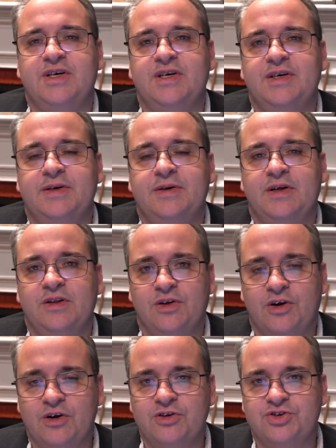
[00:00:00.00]
uh, a
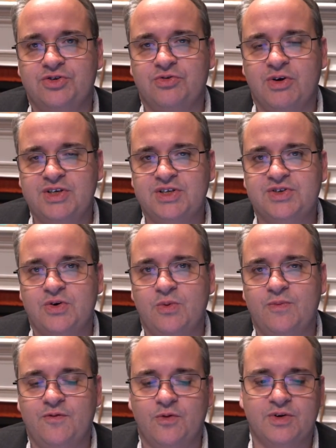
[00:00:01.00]
large, gracious
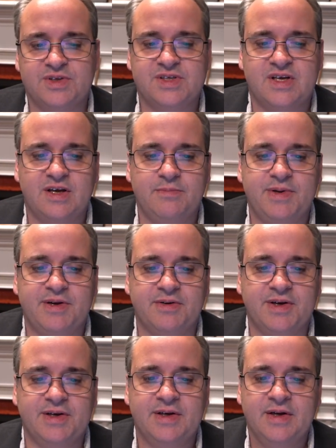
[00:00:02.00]
home for its time
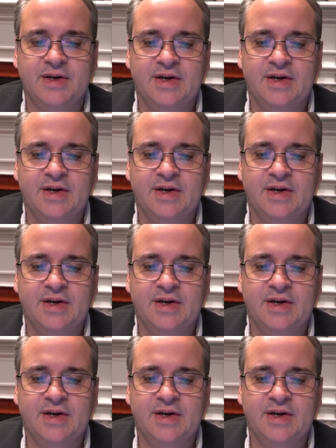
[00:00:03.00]
period.